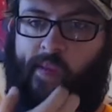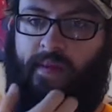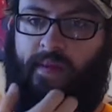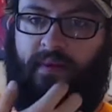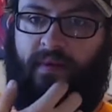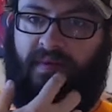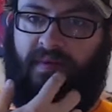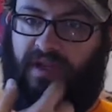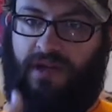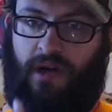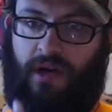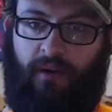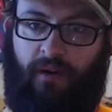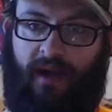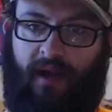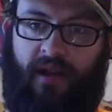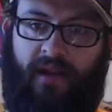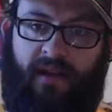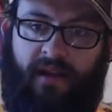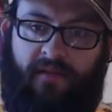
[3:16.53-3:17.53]
So
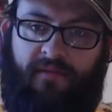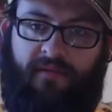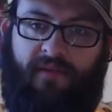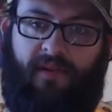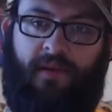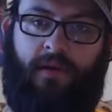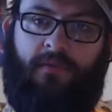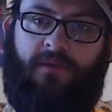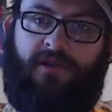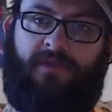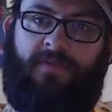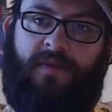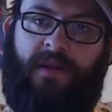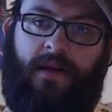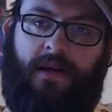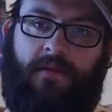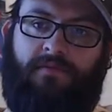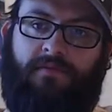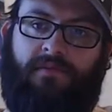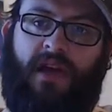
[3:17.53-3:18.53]
it, it very much
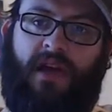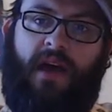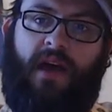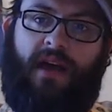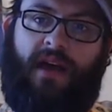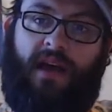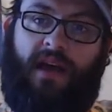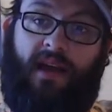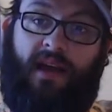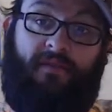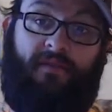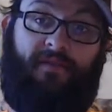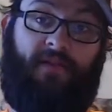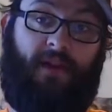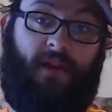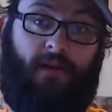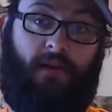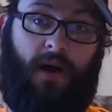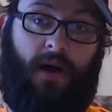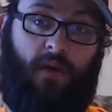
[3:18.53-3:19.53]
becomes can I
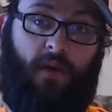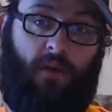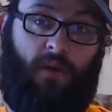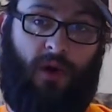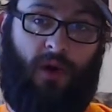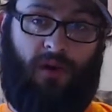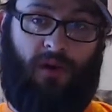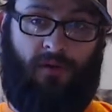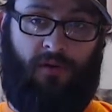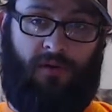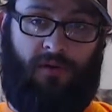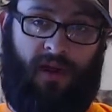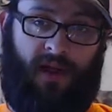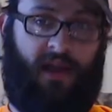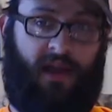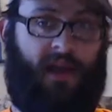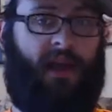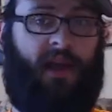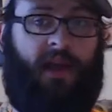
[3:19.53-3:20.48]
figure out what you're thinking?